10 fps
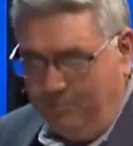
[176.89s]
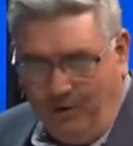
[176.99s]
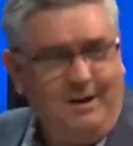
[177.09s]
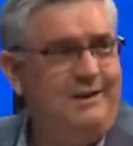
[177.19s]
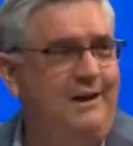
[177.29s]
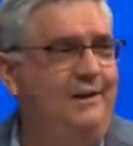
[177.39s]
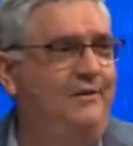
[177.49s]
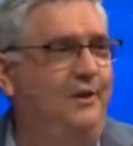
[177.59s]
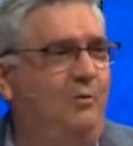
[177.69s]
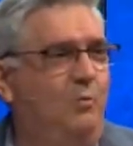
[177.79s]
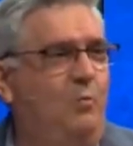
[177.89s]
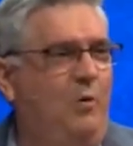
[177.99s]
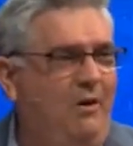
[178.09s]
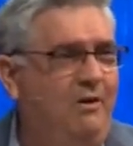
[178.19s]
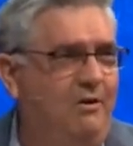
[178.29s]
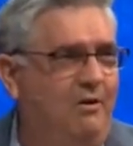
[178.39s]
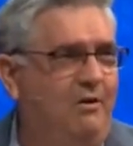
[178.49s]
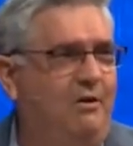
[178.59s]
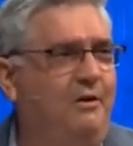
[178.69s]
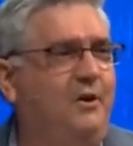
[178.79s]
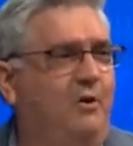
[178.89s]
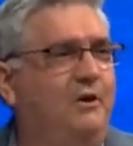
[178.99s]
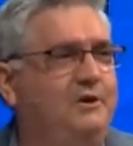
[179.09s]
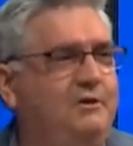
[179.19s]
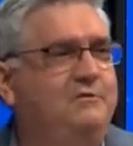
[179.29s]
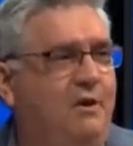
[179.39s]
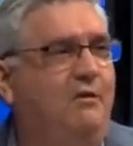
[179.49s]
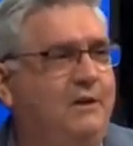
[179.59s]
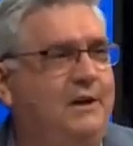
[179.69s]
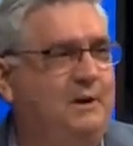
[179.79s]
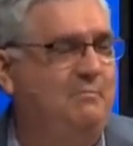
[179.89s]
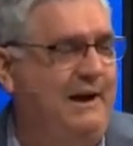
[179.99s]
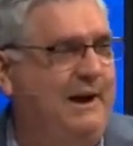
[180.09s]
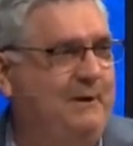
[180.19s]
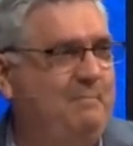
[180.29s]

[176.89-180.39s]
what in the world are you talking about?"